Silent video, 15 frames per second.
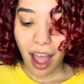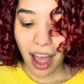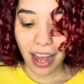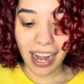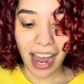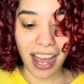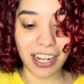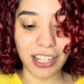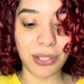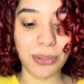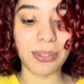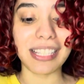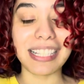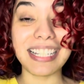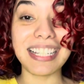on how to
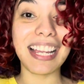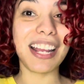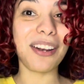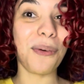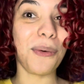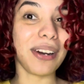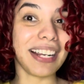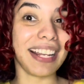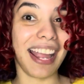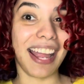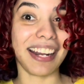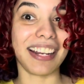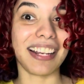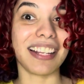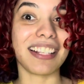use DN
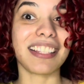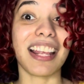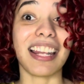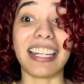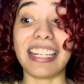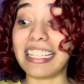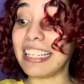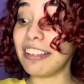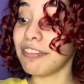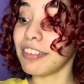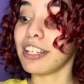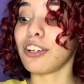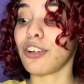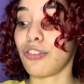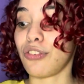Organics
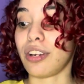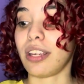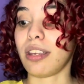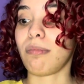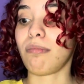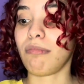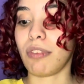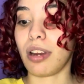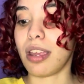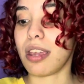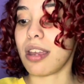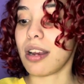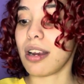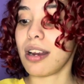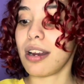leave-in cream right
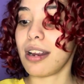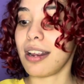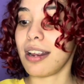here.